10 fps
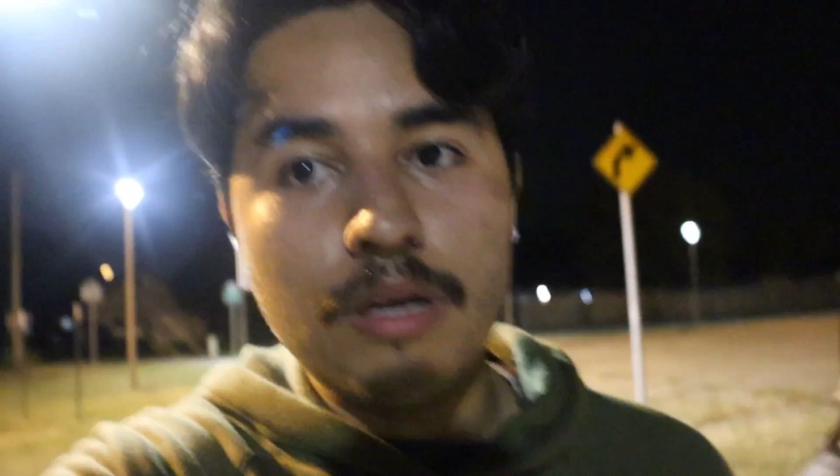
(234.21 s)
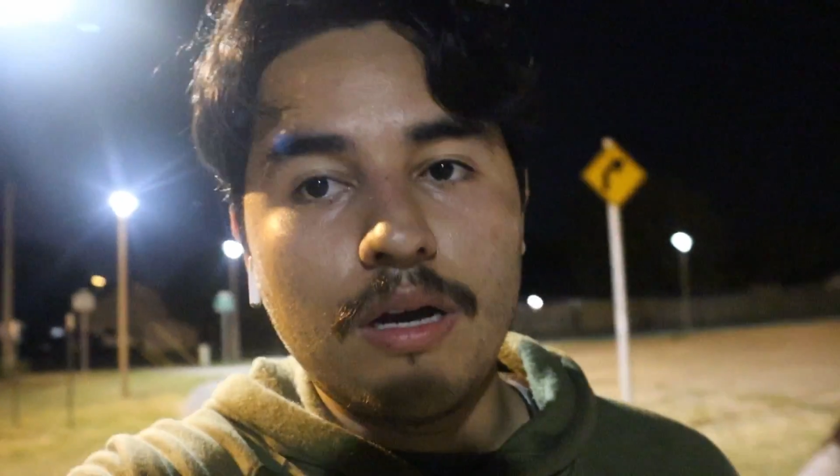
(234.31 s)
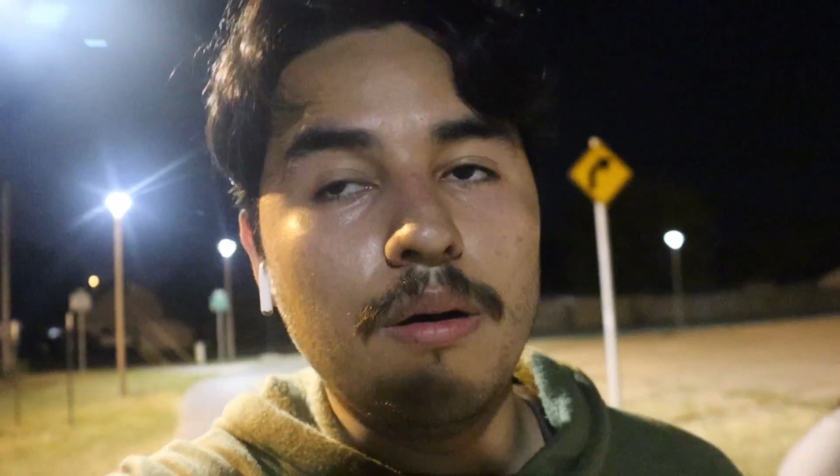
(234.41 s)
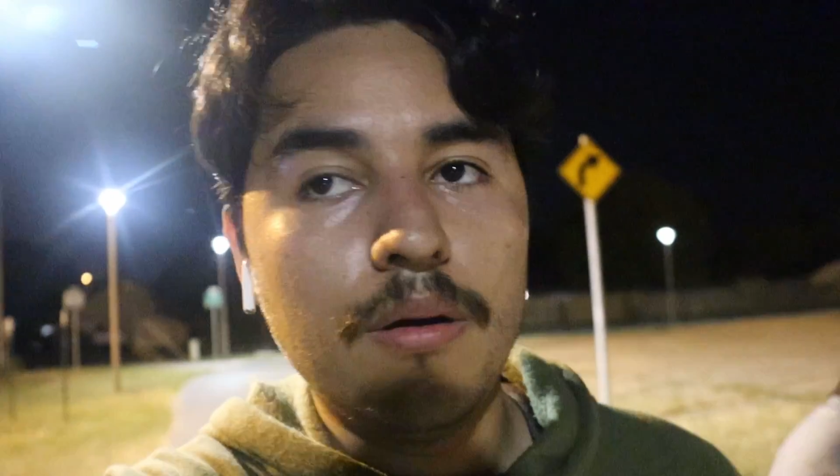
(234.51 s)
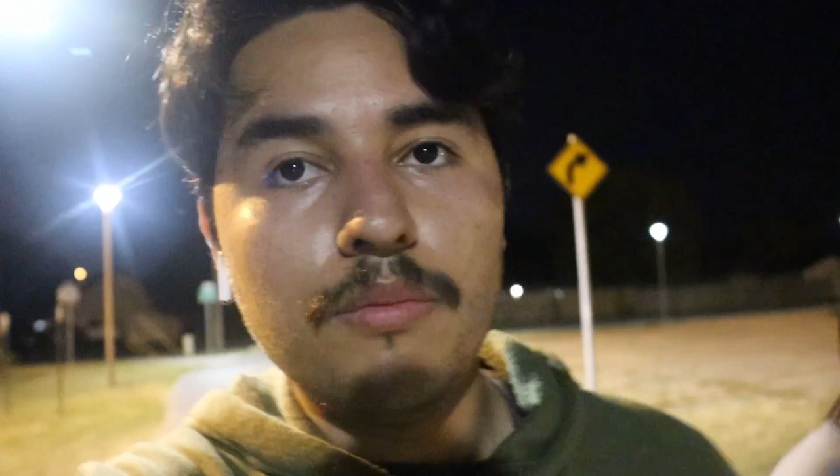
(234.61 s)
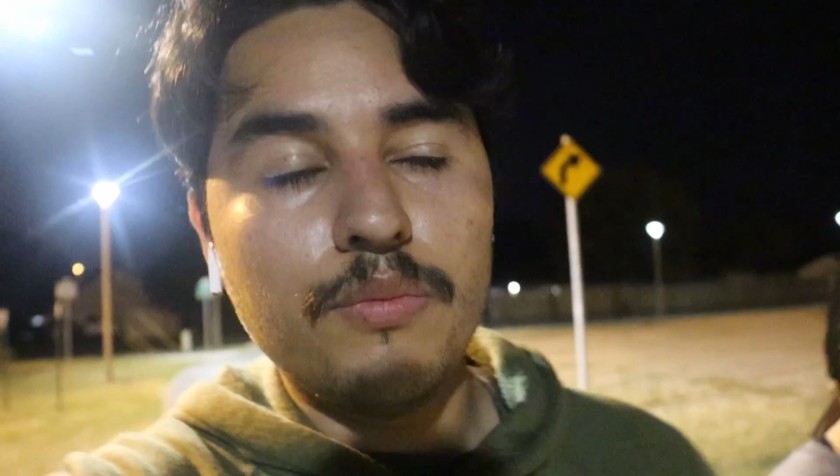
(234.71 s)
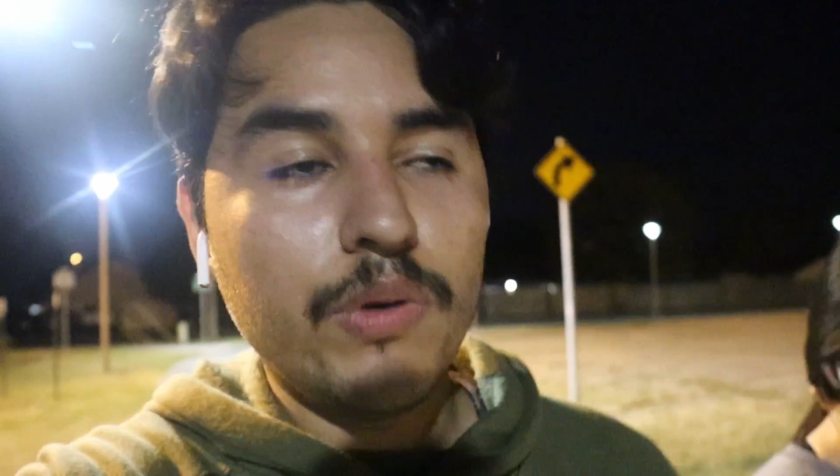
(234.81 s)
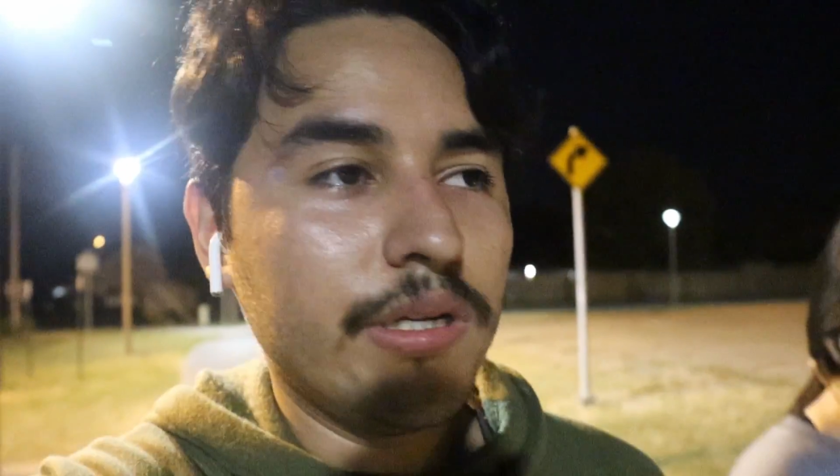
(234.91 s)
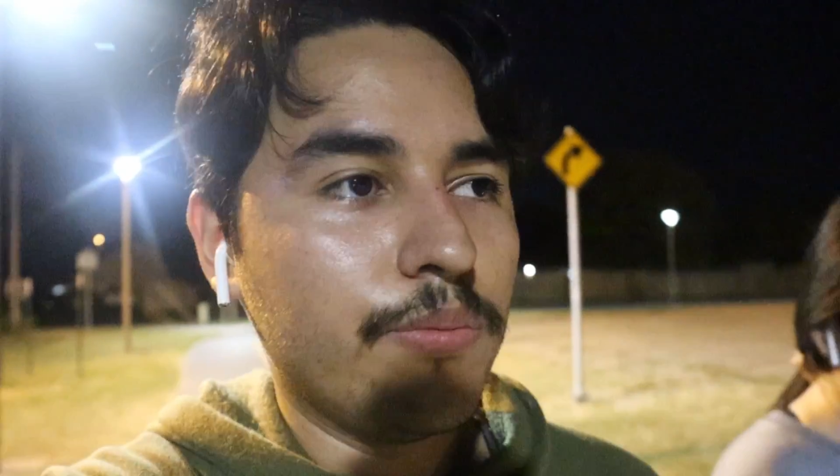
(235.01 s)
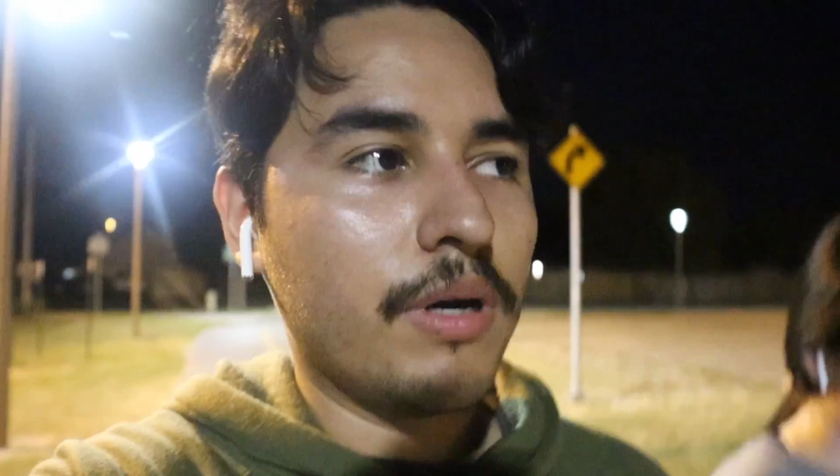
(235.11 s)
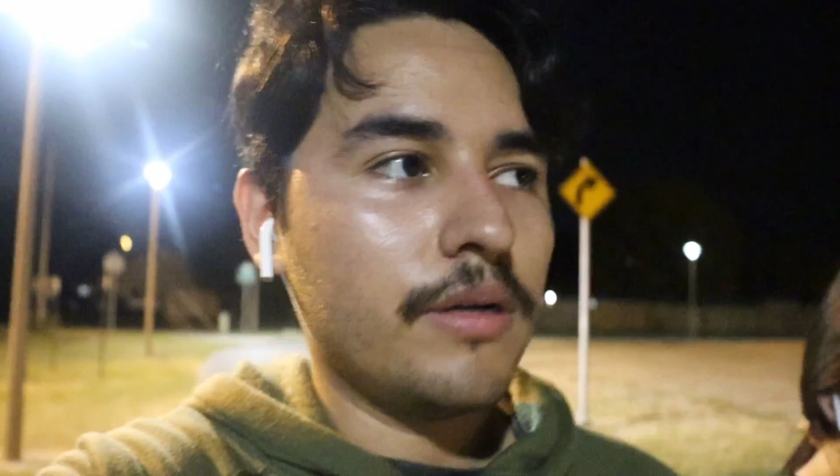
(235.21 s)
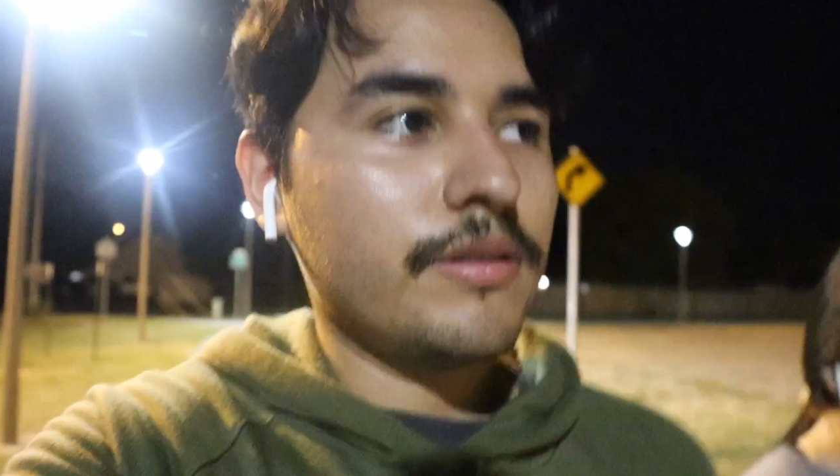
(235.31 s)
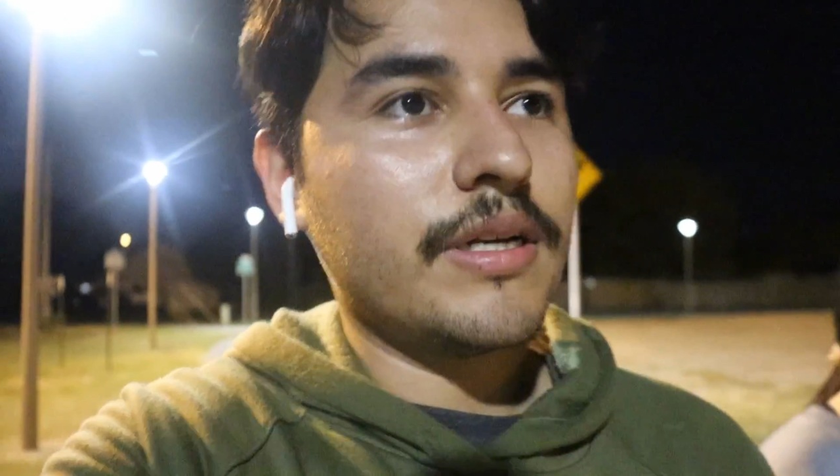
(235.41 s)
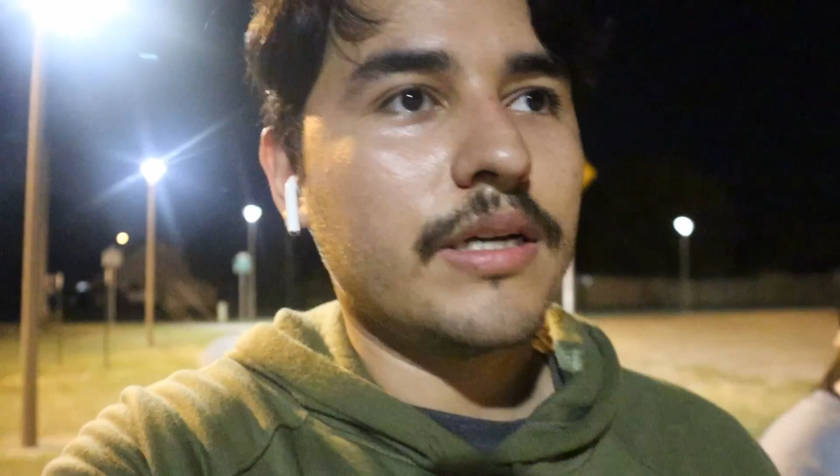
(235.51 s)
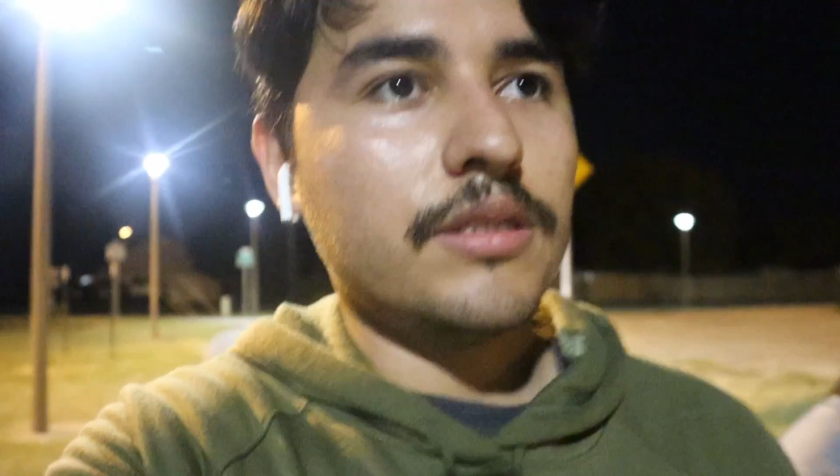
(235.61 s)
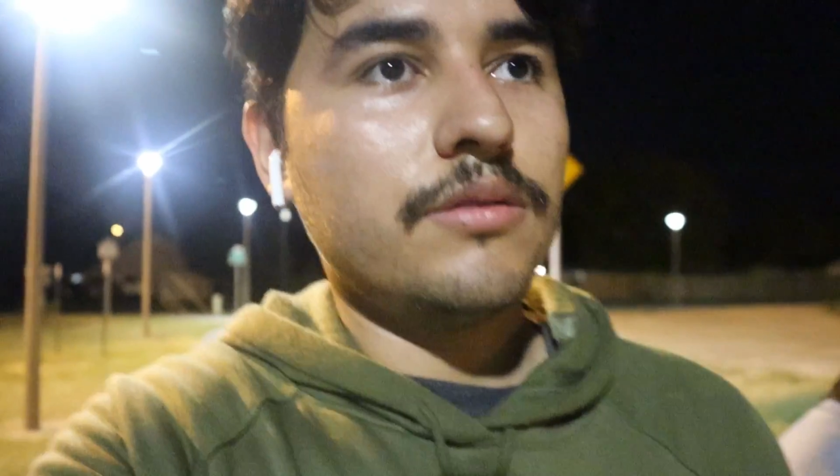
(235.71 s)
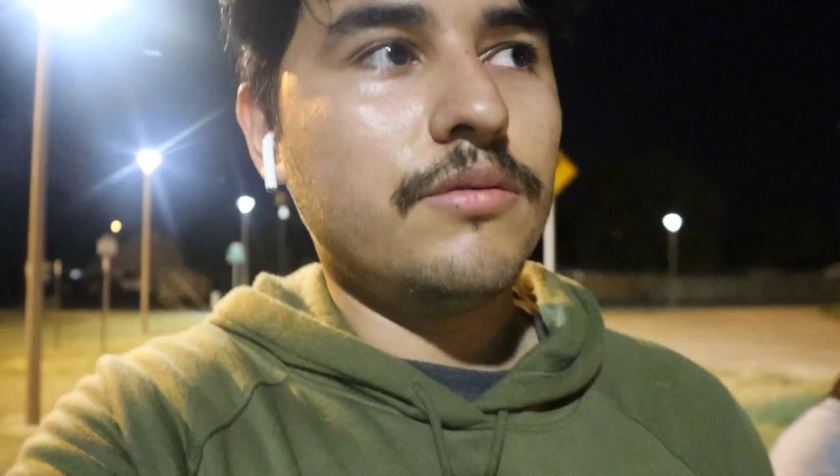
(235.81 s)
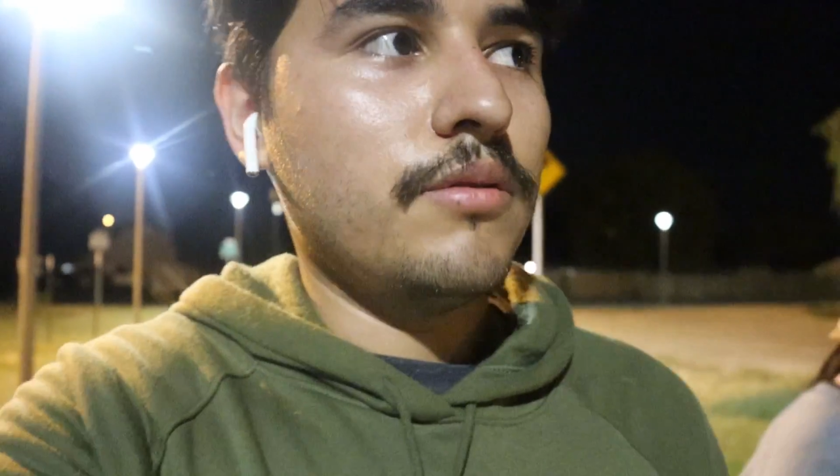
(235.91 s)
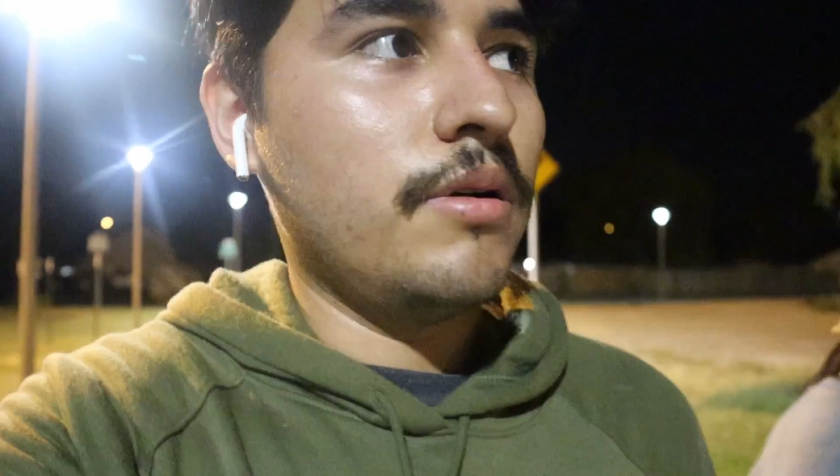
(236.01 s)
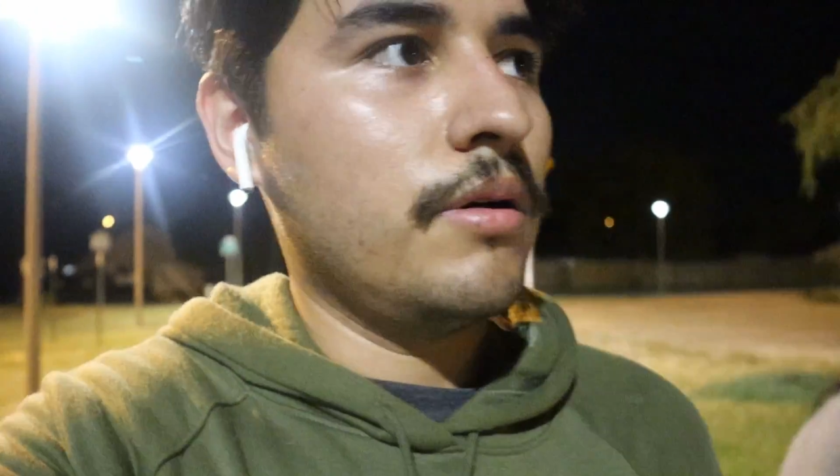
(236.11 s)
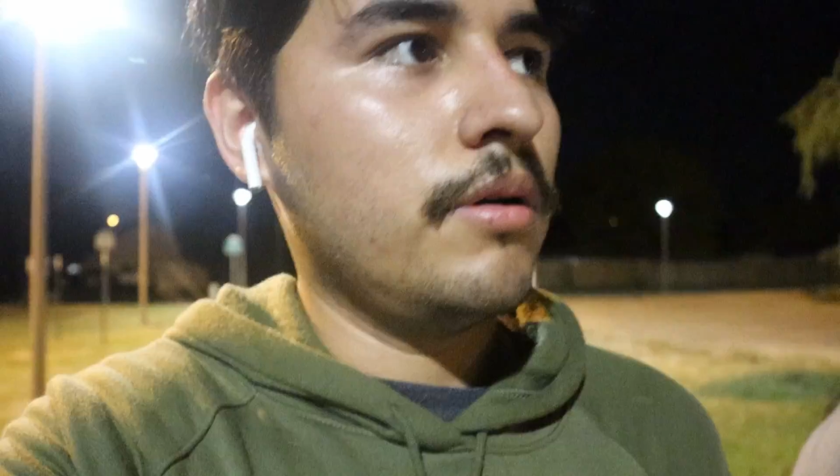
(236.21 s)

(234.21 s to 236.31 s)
So yeah, I'm pretty proud that I got to